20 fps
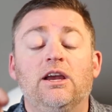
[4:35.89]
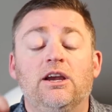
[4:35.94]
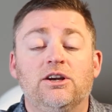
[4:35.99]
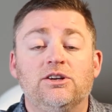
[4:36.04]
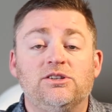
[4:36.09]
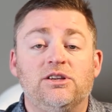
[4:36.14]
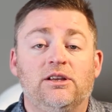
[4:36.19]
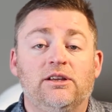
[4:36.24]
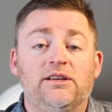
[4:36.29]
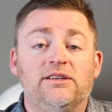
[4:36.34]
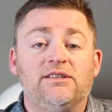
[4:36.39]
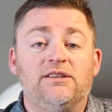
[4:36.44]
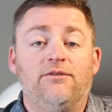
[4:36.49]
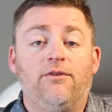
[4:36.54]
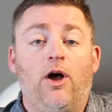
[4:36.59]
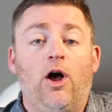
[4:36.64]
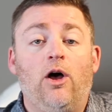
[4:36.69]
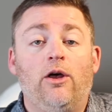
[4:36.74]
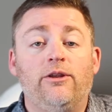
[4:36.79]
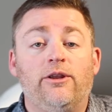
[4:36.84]
Here's a list
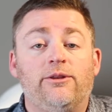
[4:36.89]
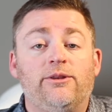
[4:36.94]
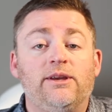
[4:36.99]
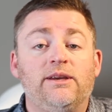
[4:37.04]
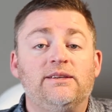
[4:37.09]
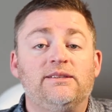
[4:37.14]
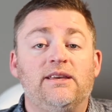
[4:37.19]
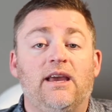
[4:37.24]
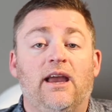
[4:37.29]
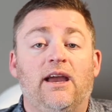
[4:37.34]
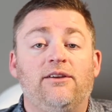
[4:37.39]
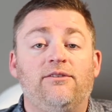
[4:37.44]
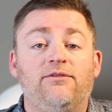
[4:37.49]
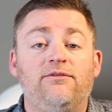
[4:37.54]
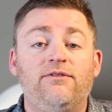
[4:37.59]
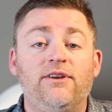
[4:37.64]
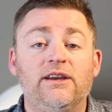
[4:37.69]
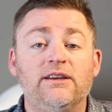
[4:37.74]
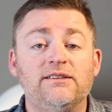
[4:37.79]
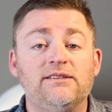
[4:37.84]
of all the things they had
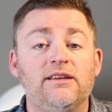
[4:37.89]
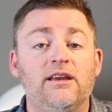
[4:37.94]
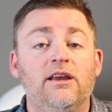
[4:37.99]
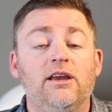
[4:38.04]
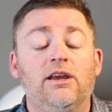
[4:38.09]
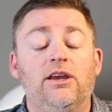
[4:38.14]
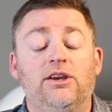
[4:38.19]
fixed.